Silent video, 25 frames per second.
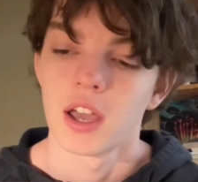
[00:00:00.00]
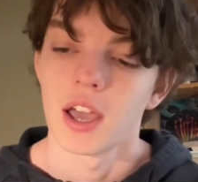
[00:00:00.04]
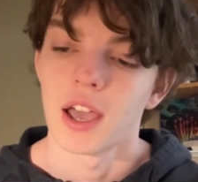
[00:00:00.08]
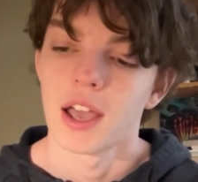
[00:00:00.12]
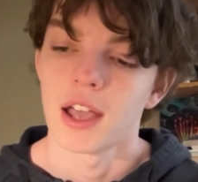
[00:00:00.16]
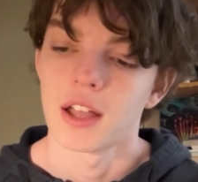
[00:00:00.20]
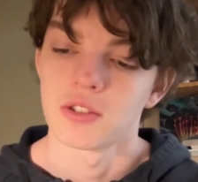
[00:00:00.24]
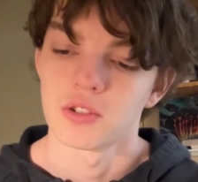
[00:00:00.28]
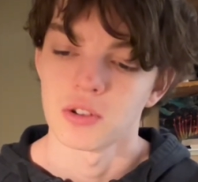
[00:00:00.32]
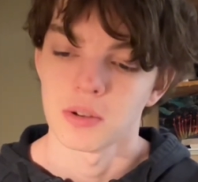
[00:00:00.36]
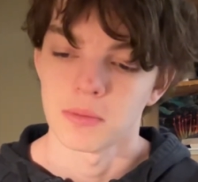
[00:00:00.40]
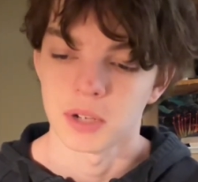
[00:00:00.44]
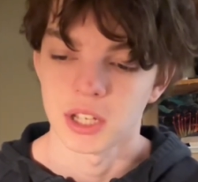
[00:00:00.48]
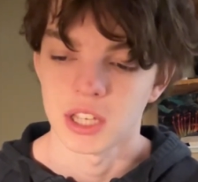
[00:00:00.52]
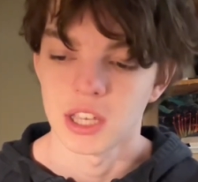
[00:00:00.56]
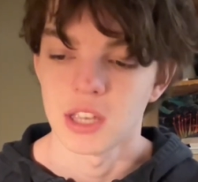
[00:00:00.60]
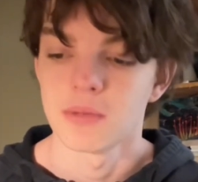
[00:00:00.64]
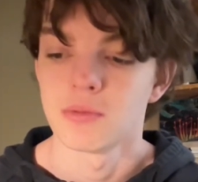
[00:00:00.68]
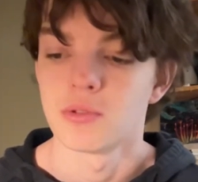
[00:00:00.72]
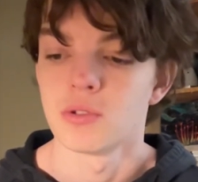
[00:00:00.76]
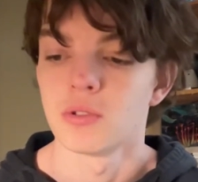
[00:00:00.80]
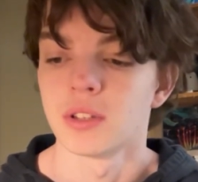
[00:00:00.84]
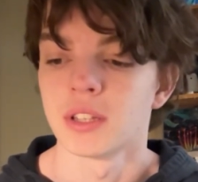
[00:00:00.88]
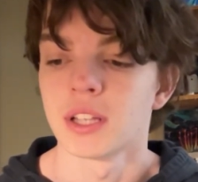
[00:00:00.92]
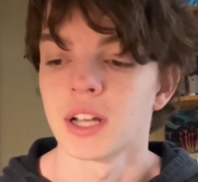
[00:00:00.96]
and so I'm gonna keep
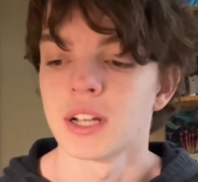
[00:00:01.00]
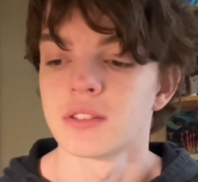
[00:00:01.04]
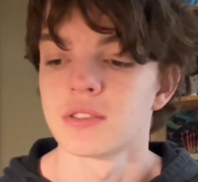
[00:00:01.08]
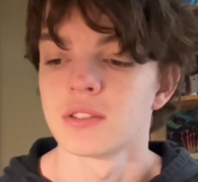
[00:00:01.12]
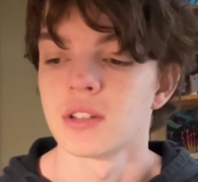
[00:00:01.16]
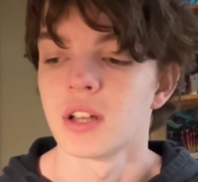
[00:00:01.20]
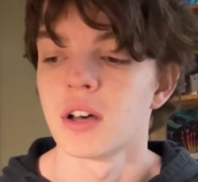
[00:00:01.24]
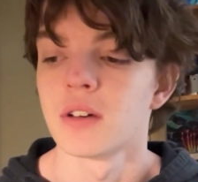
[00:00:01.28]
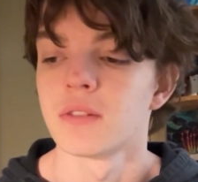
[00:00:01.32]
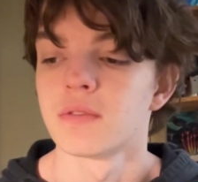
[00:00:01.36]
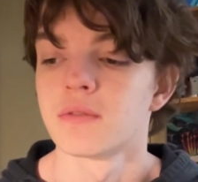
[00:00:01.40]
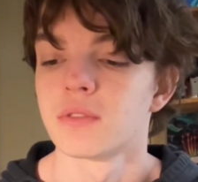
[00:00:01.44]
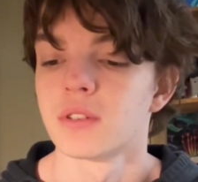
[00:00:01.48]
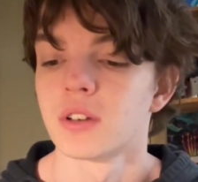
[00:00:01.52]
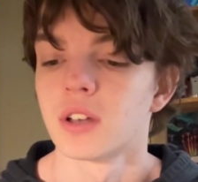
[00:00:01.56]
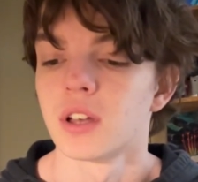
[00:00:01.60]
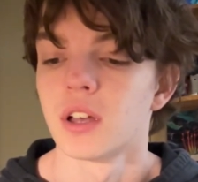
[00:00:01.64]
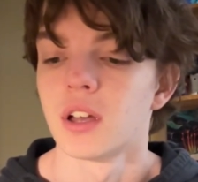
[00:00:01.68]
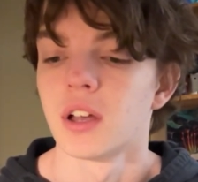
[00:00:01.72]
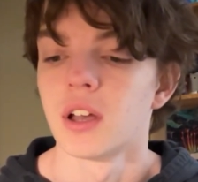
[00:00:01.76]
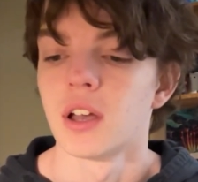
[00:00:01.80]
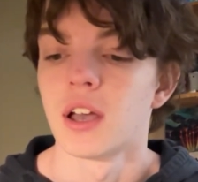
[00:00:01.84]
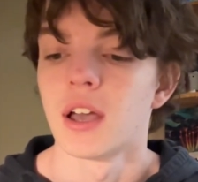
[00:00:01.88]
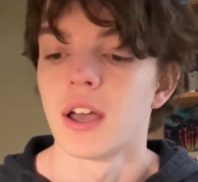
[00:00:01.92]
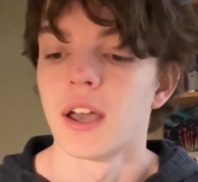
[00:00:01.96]
doing that stuff,
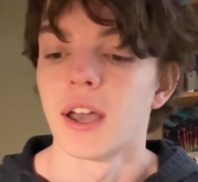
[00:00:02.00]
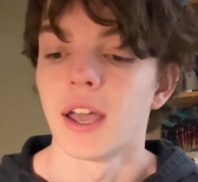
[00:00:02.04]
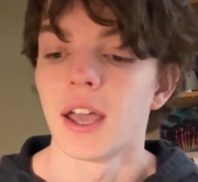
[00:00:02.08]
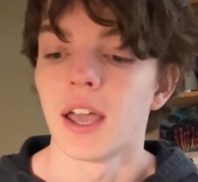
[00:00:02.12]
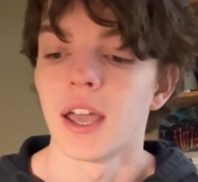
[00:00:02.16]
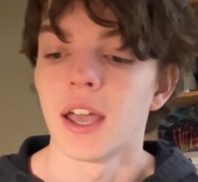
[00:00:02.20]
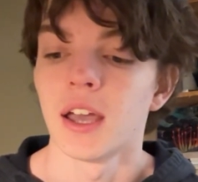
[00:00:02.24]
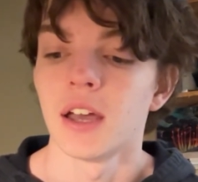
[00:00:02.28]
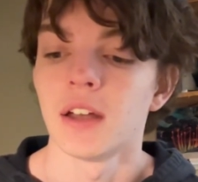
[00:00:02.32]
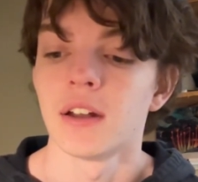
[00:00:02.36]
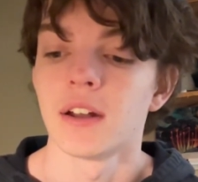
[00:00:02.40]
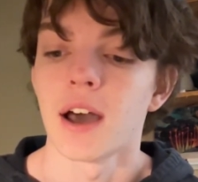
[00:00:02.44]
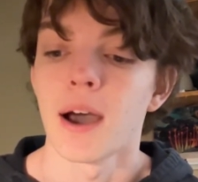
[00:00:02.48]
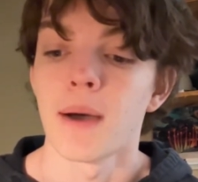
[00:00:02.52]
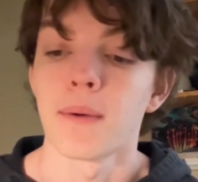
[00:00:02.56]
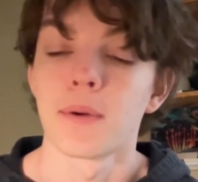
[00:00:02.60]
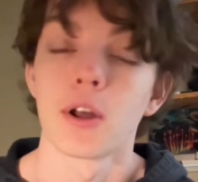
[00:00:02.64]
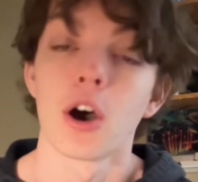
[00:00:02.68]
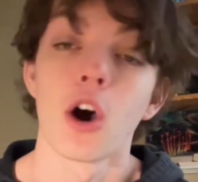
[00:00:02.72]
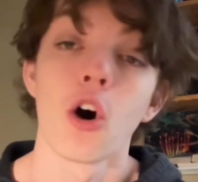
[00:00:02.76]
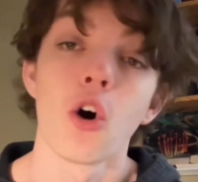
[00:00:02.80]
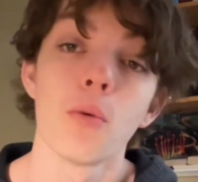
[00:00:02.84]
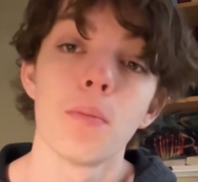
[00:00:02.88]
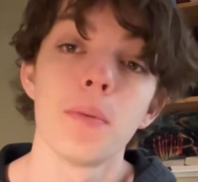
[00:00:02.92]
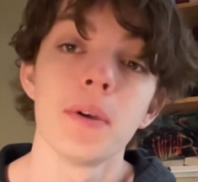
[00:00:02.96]
and I would
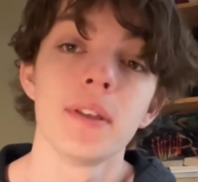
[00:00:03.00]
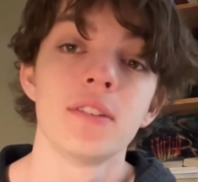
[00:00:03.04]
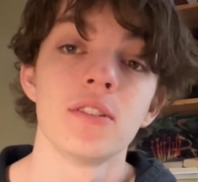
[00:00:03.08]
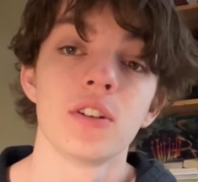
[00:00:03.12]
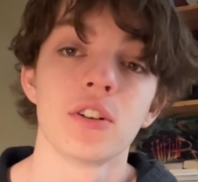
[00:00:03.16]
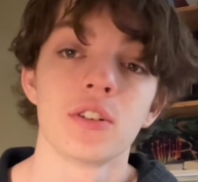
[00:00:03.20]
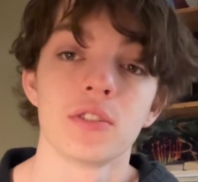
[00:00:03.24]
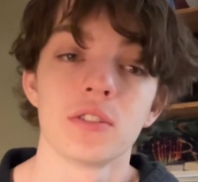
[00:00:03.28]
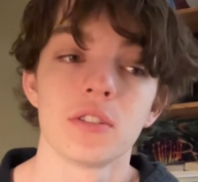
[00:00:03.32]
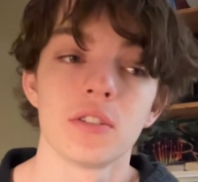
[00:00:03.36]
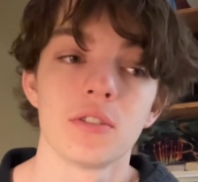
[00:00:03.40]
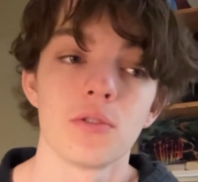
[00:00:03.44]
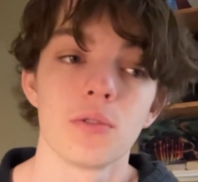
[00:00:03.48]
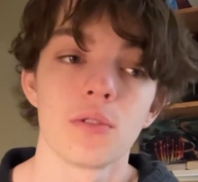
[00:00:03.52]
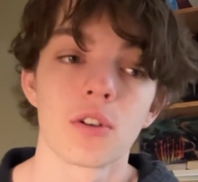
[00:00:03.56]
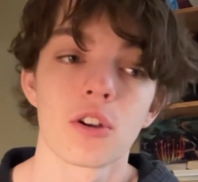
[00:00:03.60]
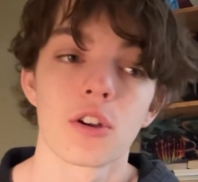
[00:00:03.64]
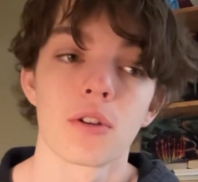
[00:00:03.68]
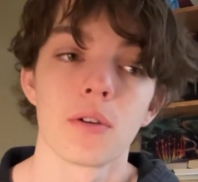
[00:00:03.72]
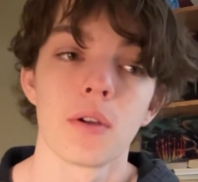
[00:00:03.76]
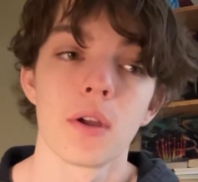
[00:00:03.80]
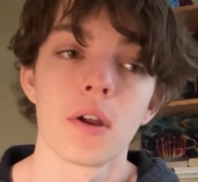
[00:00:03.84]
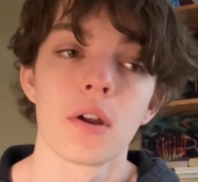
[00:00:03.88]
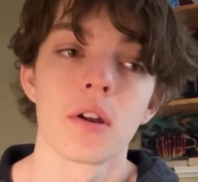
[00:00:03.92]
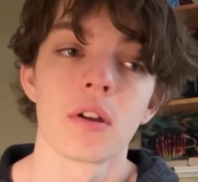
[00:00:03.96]
hope it turns into a
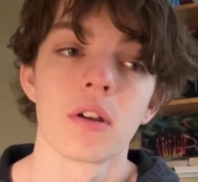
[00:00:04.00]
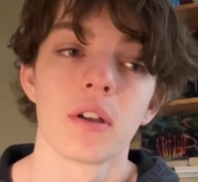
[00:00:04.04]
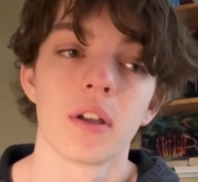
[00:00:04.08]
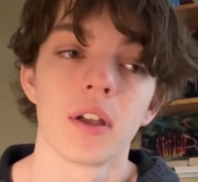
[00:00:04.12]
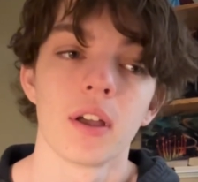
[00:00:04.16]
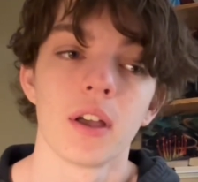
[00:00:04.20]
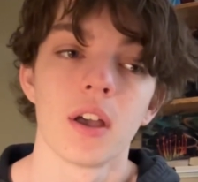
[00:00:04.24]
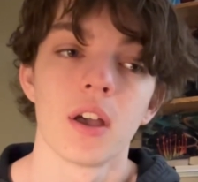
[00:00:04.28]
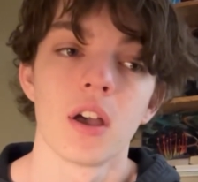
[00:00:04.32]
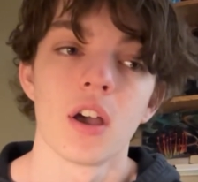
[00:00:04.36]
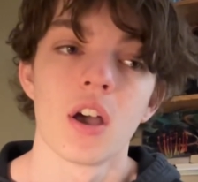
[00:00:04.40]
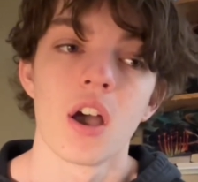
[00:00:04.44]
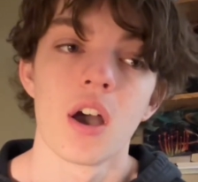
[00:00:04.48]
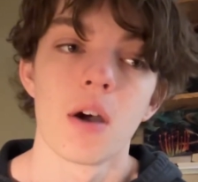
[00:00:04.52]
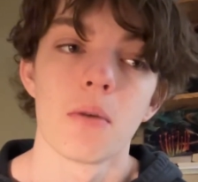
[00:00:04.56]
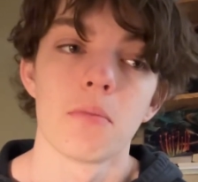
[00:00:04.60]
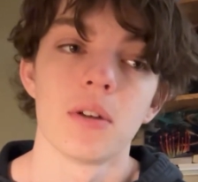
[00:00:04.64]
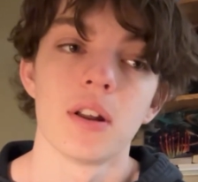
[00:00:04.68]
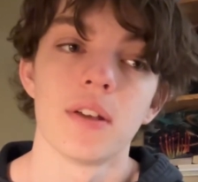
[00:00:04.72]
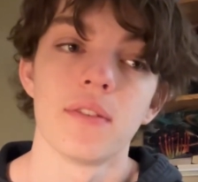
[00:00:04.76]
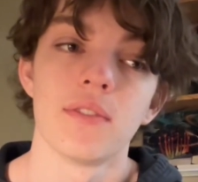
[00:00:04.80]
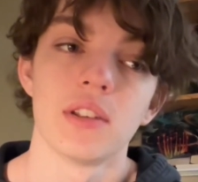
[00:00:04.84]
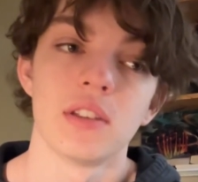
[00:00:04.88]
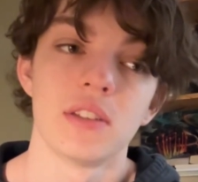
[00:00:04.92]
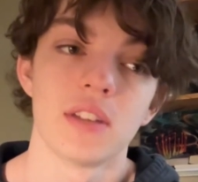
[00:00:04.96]
career, but
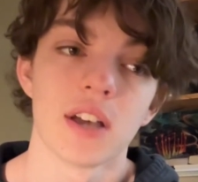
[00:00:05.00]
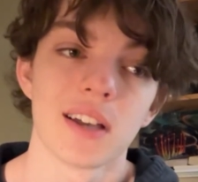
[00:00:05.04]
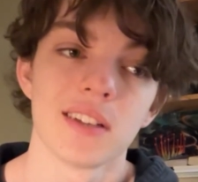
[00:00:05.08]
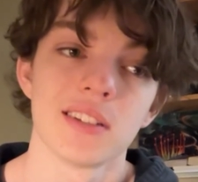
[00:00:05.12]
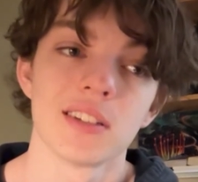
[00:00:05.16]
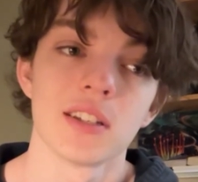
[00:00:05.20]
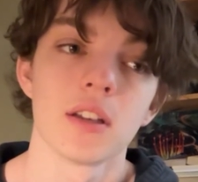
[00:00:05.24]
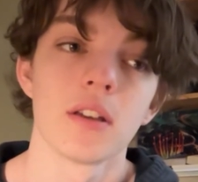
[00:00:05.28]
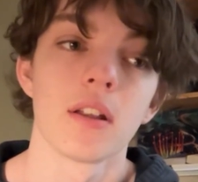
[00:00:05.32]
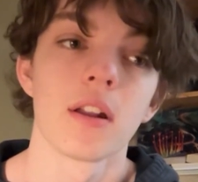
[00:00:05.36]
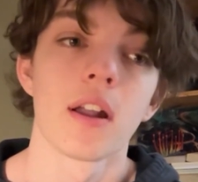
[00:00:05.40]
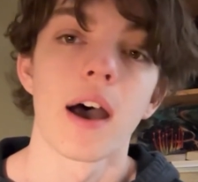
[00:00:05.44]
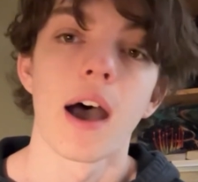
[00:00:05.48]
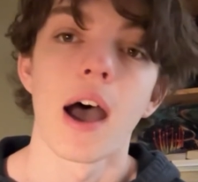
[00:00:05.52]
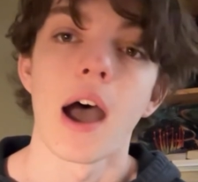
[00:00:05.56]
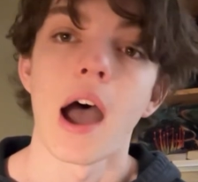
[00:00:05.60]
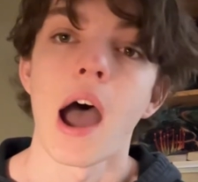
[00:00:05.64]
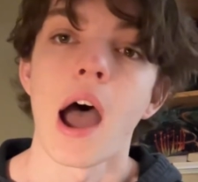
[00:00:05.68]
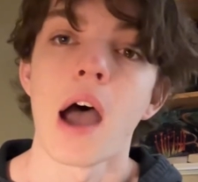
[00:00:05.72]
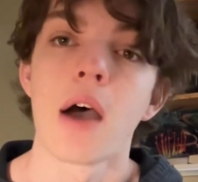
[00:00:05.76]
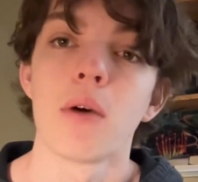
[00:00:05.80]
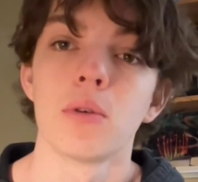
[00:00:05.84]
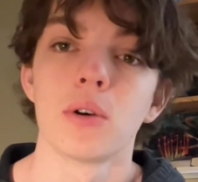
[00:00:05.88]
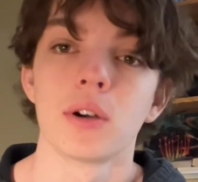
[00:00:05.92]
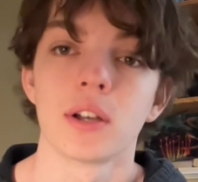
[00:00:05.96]
if it doesn't,
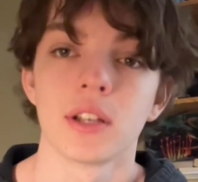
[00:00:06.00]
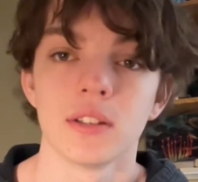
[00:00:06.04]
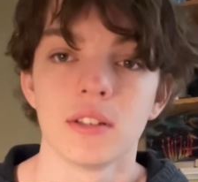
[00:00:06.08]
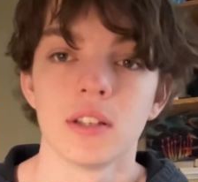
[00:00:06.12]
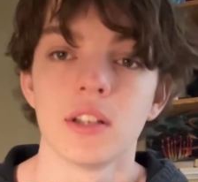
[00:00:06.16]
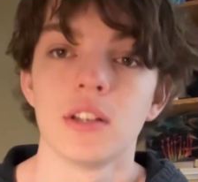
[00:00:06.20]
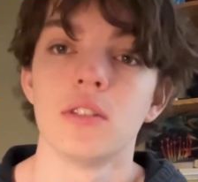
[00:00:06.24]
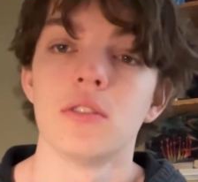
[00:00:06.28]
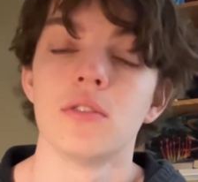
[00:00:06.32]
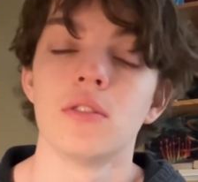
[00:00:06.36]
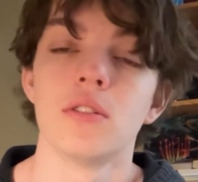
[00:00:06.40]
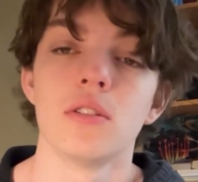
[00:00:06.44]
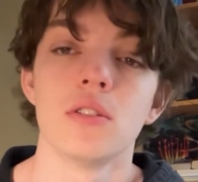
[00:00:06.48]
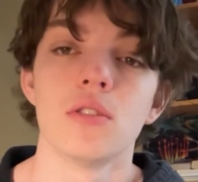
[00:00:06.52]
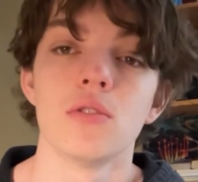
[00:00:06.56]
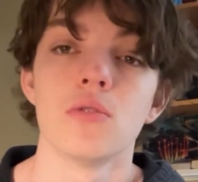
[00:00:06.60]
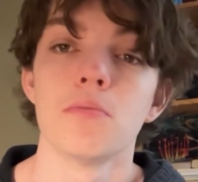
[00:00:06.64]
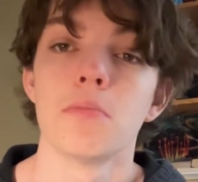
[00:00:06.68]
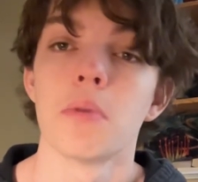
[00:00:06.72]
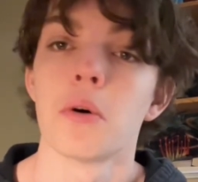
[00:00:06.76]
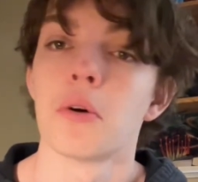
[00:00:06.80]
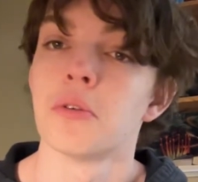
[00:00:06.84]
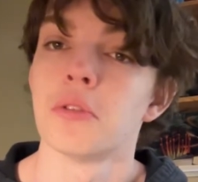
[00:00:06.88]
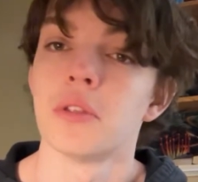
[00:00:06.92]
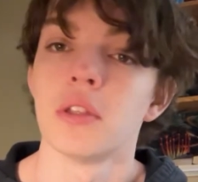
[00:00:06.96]
I will continue to do
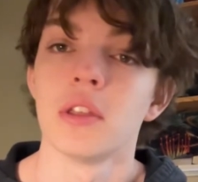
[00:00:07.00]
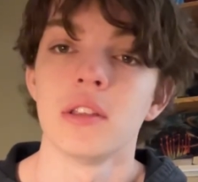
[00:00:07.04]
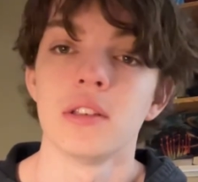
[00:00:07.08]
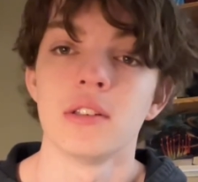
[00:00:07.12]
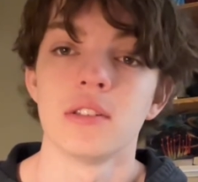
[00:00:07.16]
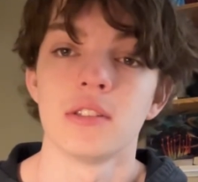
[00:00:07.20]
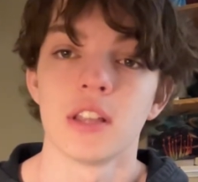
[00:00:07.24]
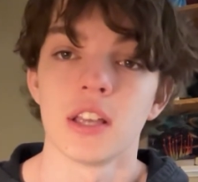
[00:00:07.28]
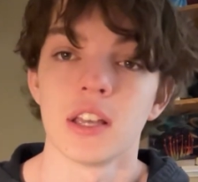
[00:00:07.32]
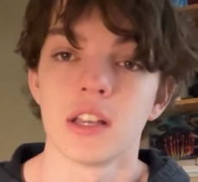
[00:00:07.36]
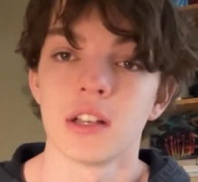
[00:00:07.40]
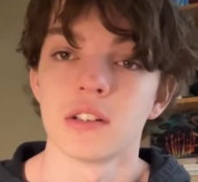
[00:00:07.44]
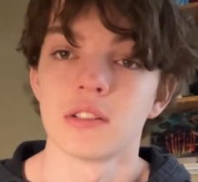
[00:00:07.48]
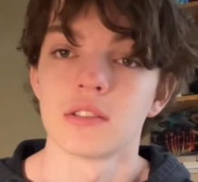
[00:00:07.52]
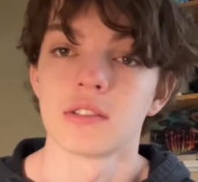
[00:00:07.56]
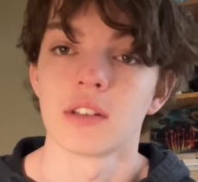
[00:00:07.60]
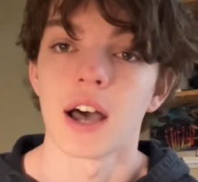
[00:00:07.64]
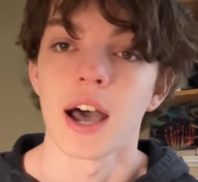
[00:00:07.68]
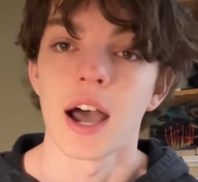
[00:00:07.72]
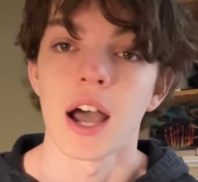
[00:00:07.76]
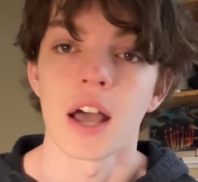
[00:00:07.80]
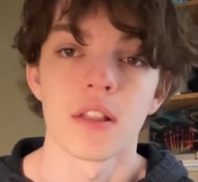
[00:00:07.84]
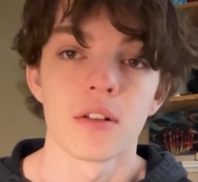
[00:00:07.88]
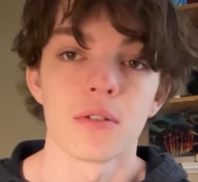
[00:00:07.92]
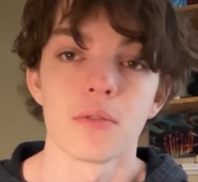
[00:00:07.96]
both of these things
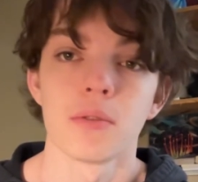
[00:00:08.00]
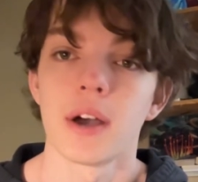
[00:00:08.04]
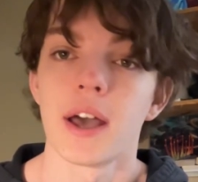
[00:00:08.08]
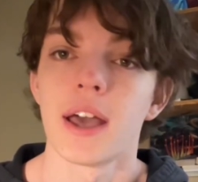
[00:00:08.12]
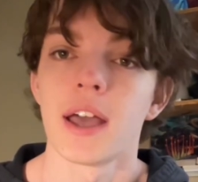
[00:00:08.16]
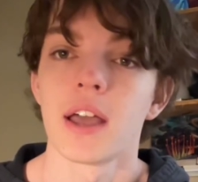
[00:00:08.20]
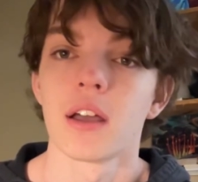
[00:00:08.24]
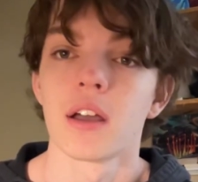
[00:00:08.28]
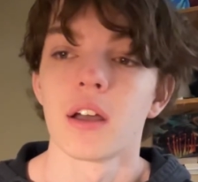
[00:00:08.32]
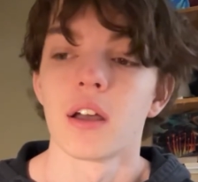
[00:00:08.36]
either way.